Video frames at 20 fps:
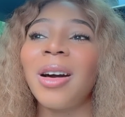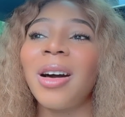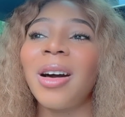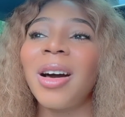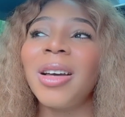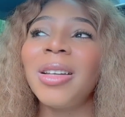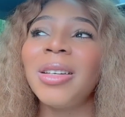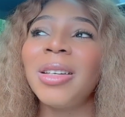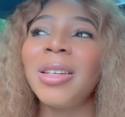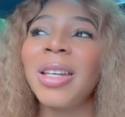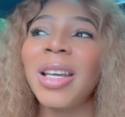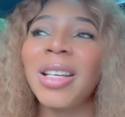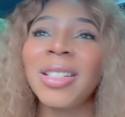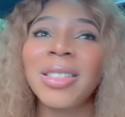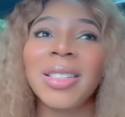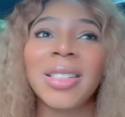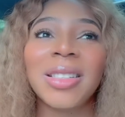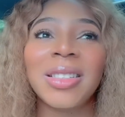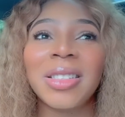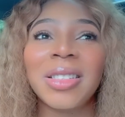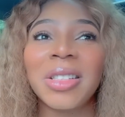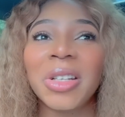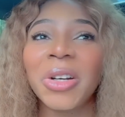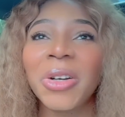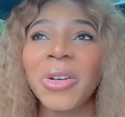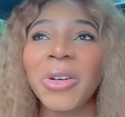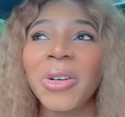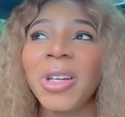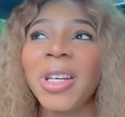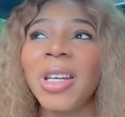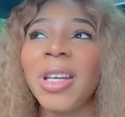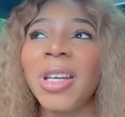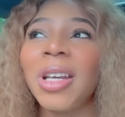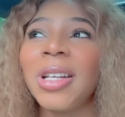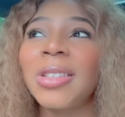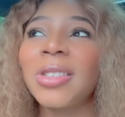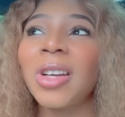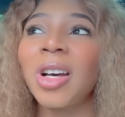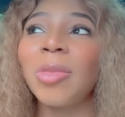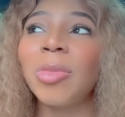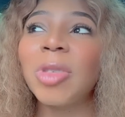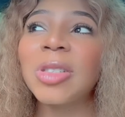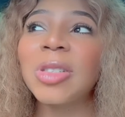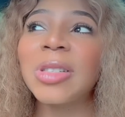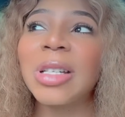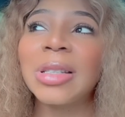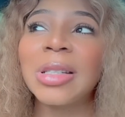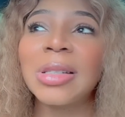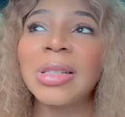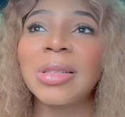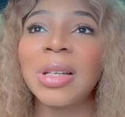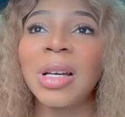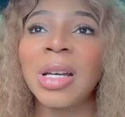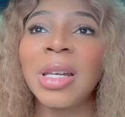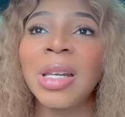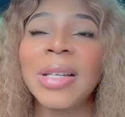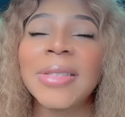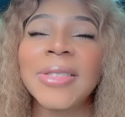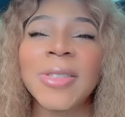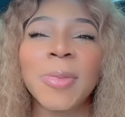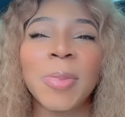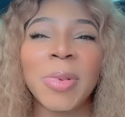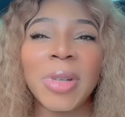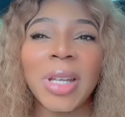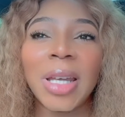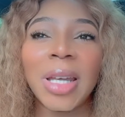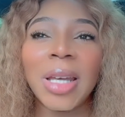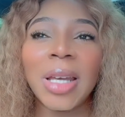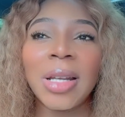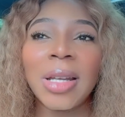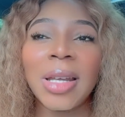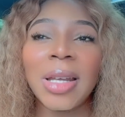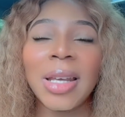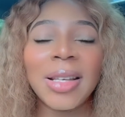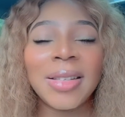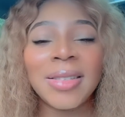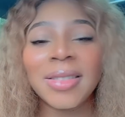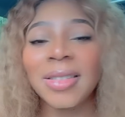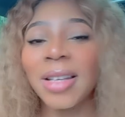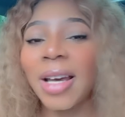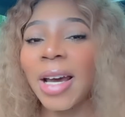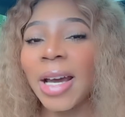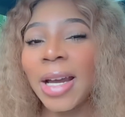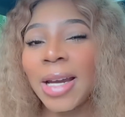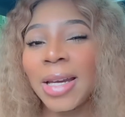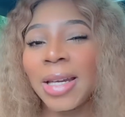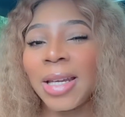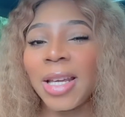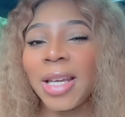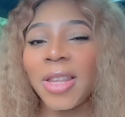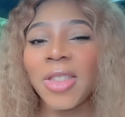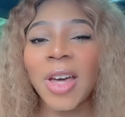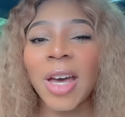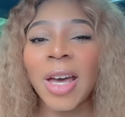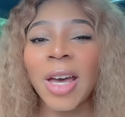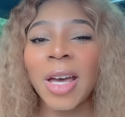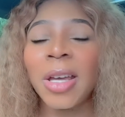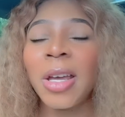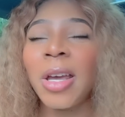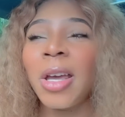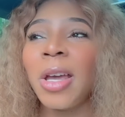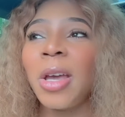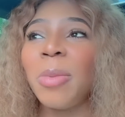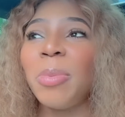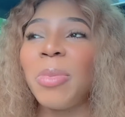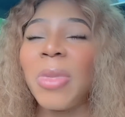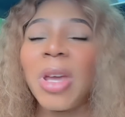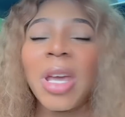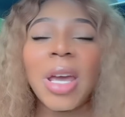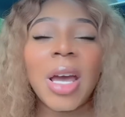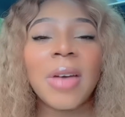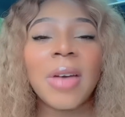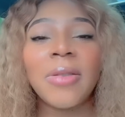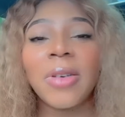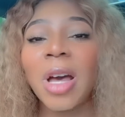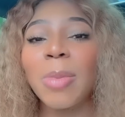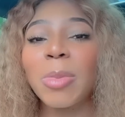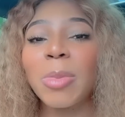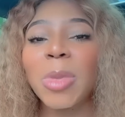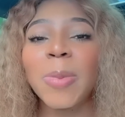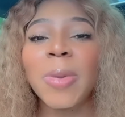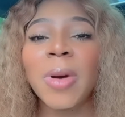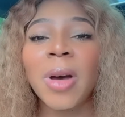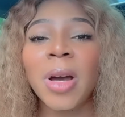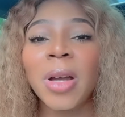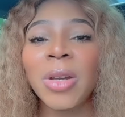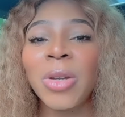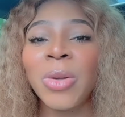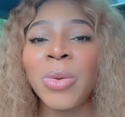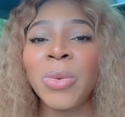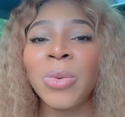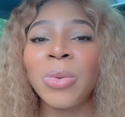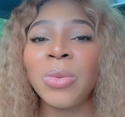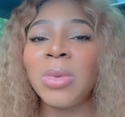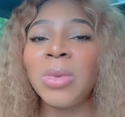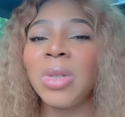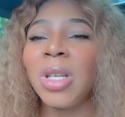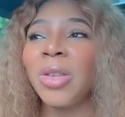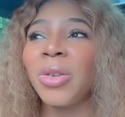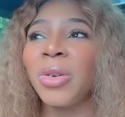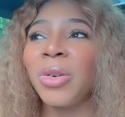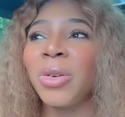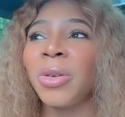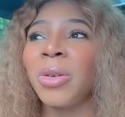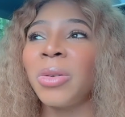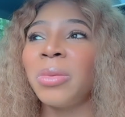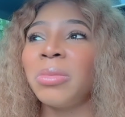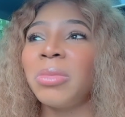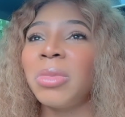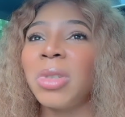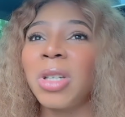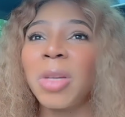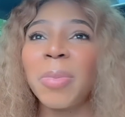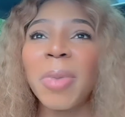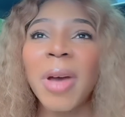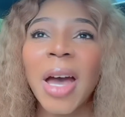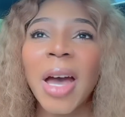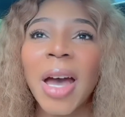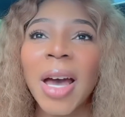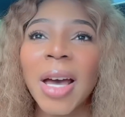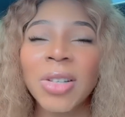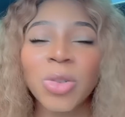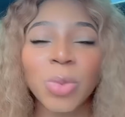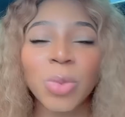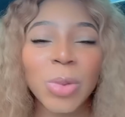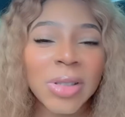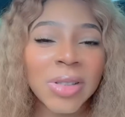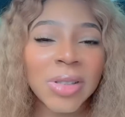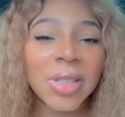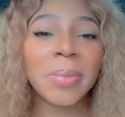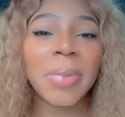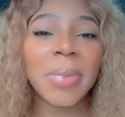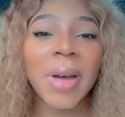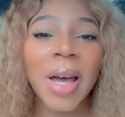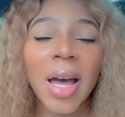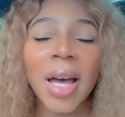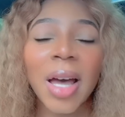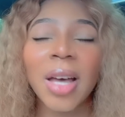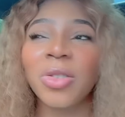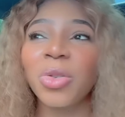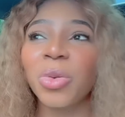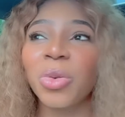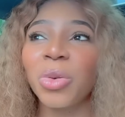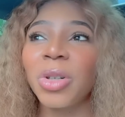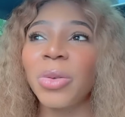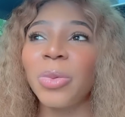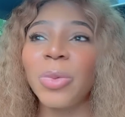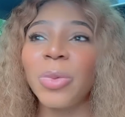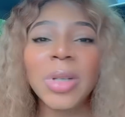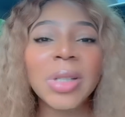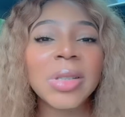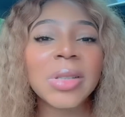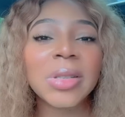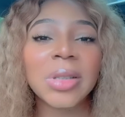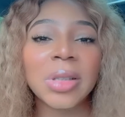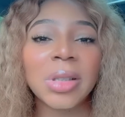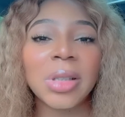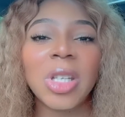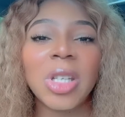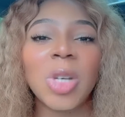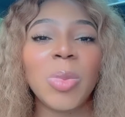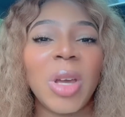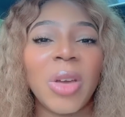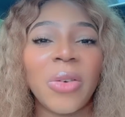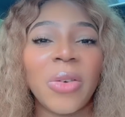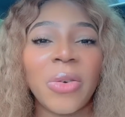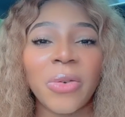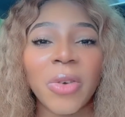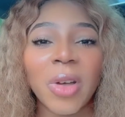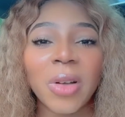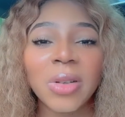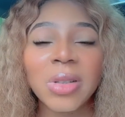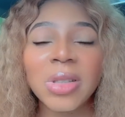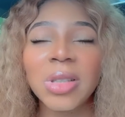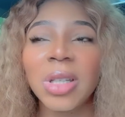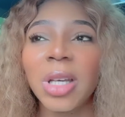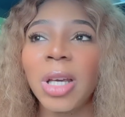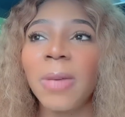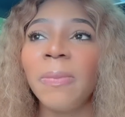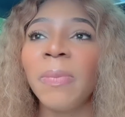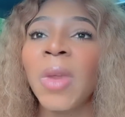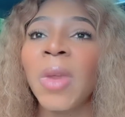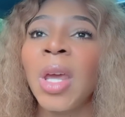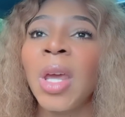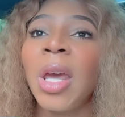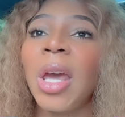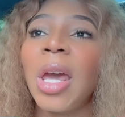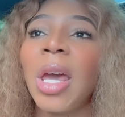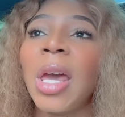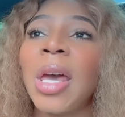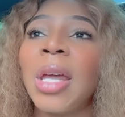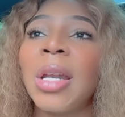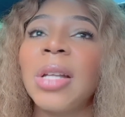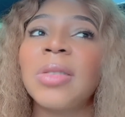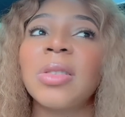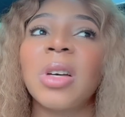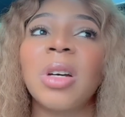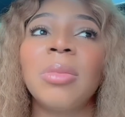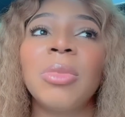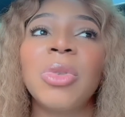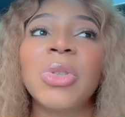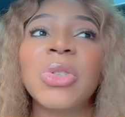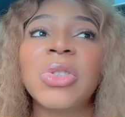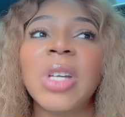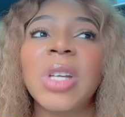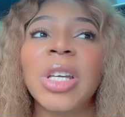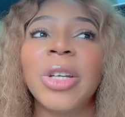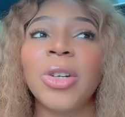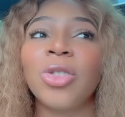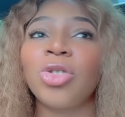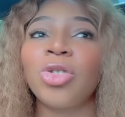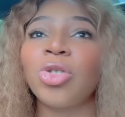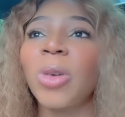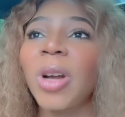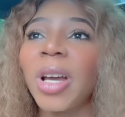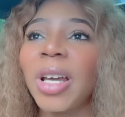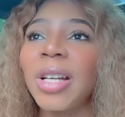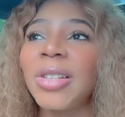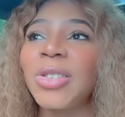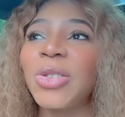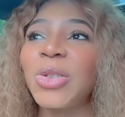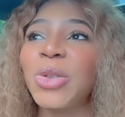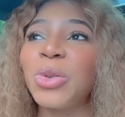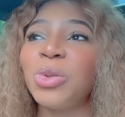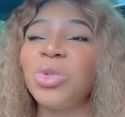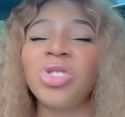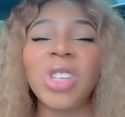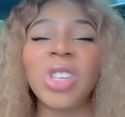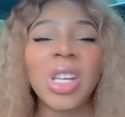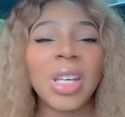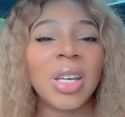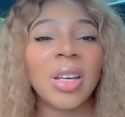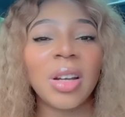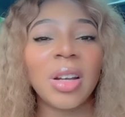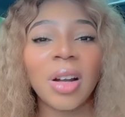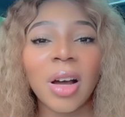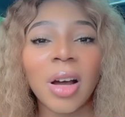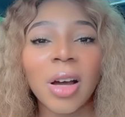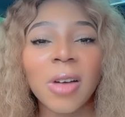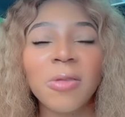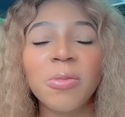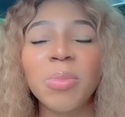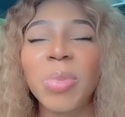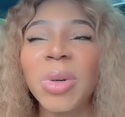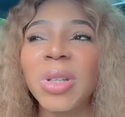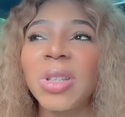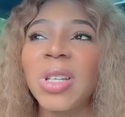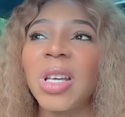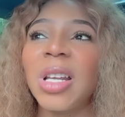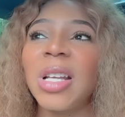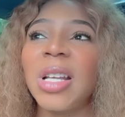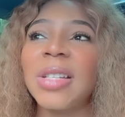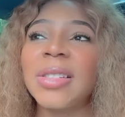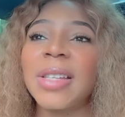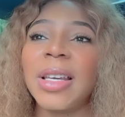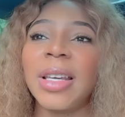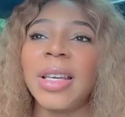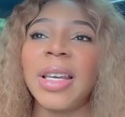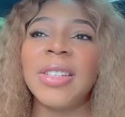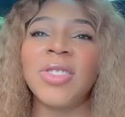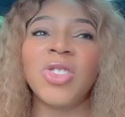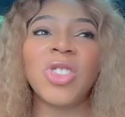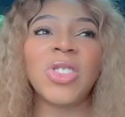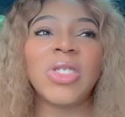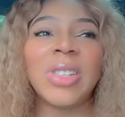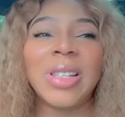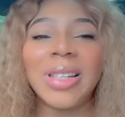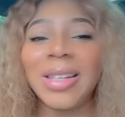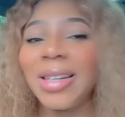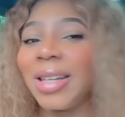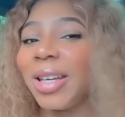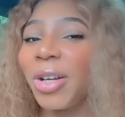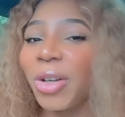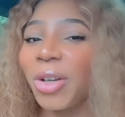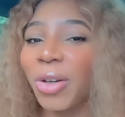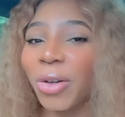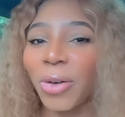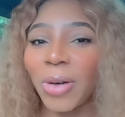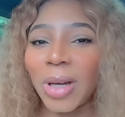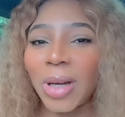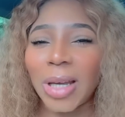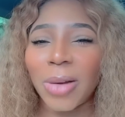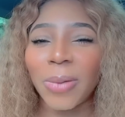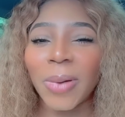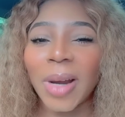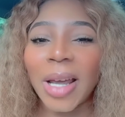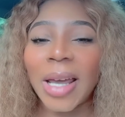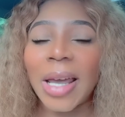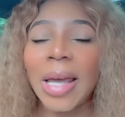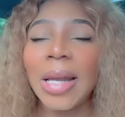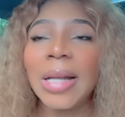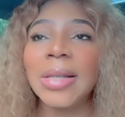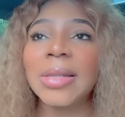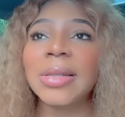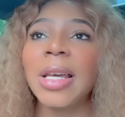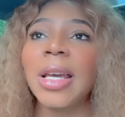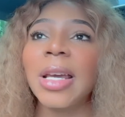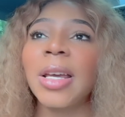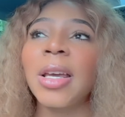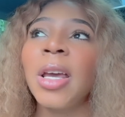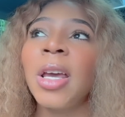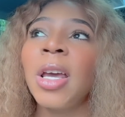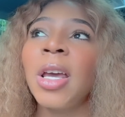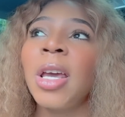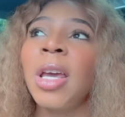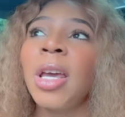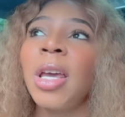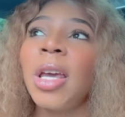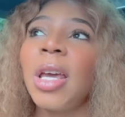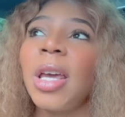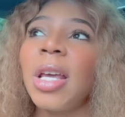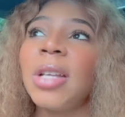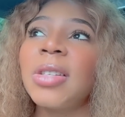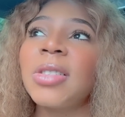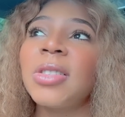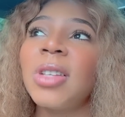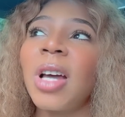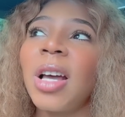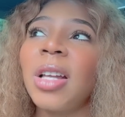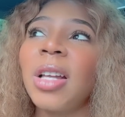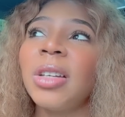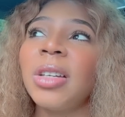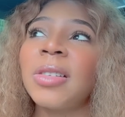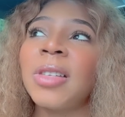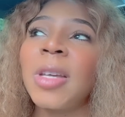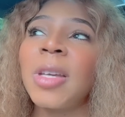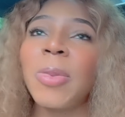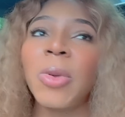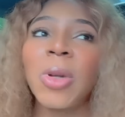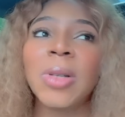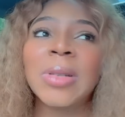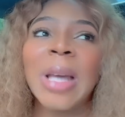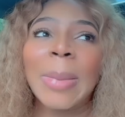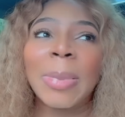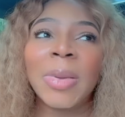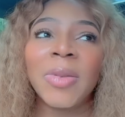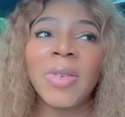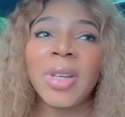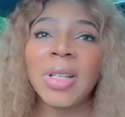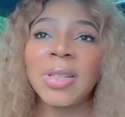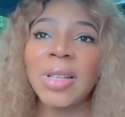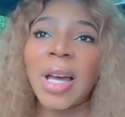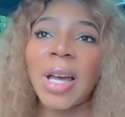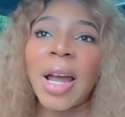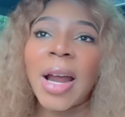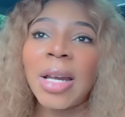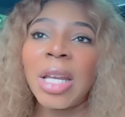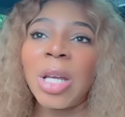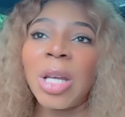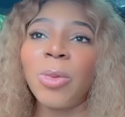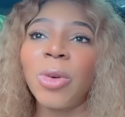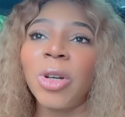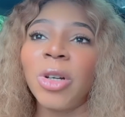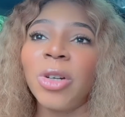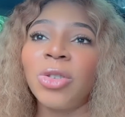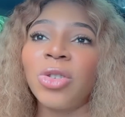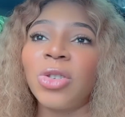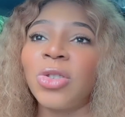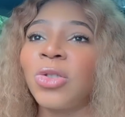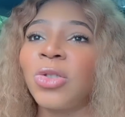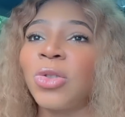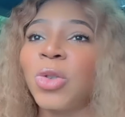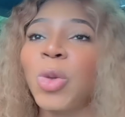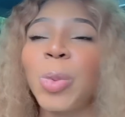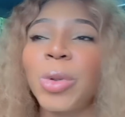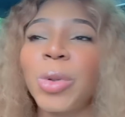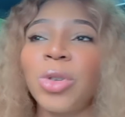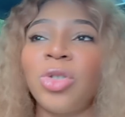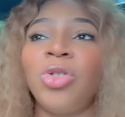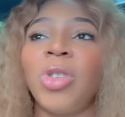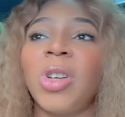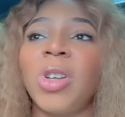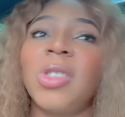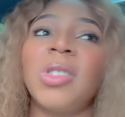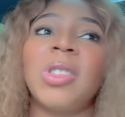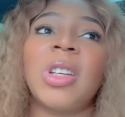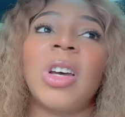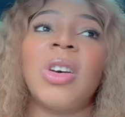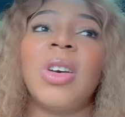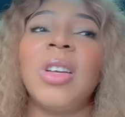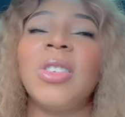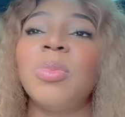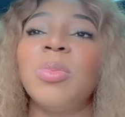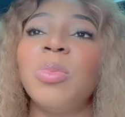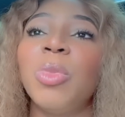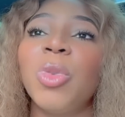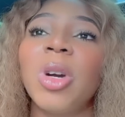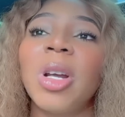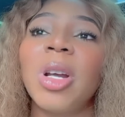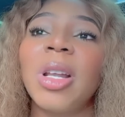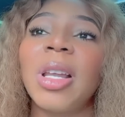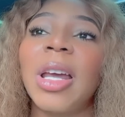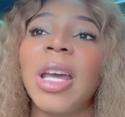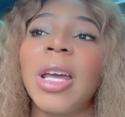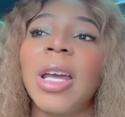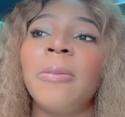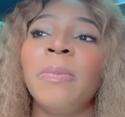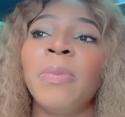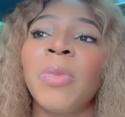unnecessary, it's almost like this unexplained anxiety that may have come upon you either in the past, recent past, or recently you may have felt it. And it's almost like you're trying to shake it off, but then it's like it's just lingering, right? And it's like it's not the typical type of anxiety where you're just super stressed out. It's more like